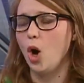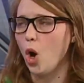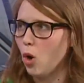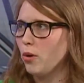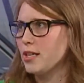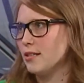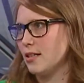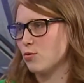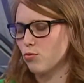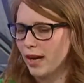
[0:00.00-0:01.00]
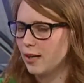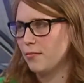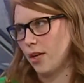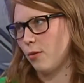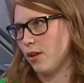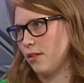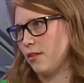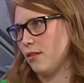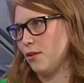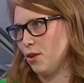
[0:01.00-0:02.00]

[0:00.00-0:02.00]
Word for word: always is right up there with the